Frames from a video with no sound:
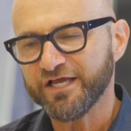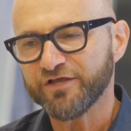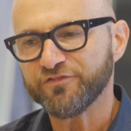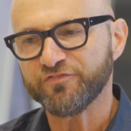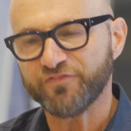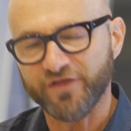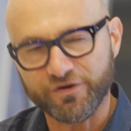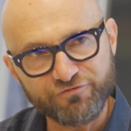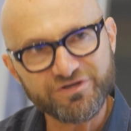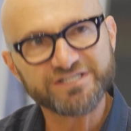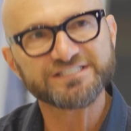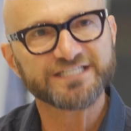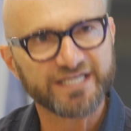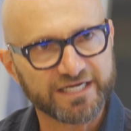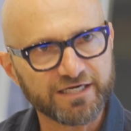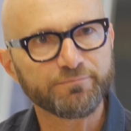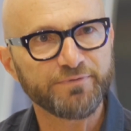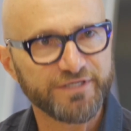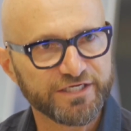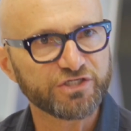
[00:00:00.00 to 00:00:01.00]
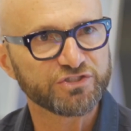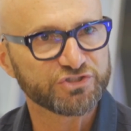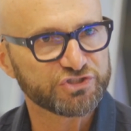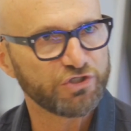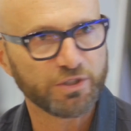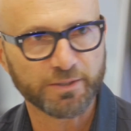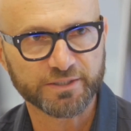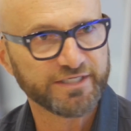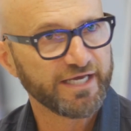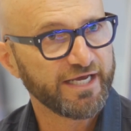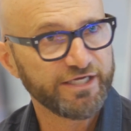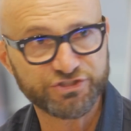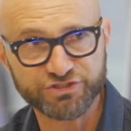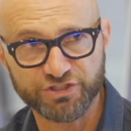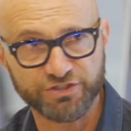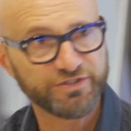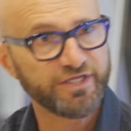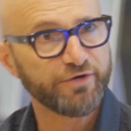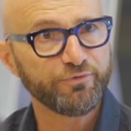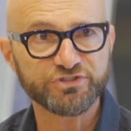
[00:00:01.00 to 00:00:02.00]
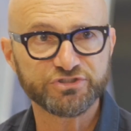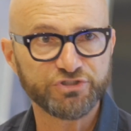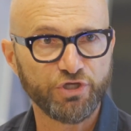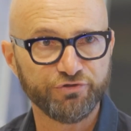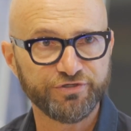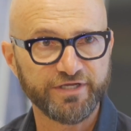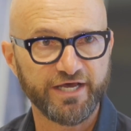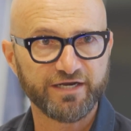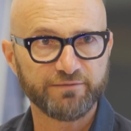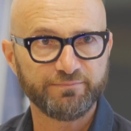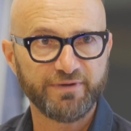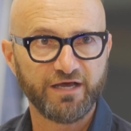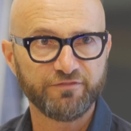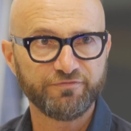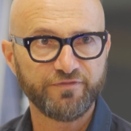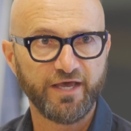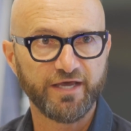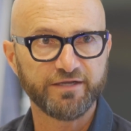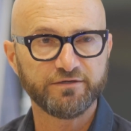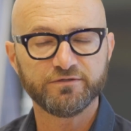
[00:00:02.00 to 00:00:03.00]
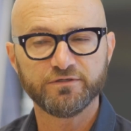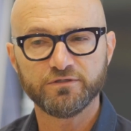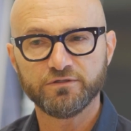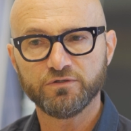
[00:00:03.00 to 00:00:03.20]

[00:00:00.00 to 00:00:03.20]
there is going to be consolidation. There is no doubt about that.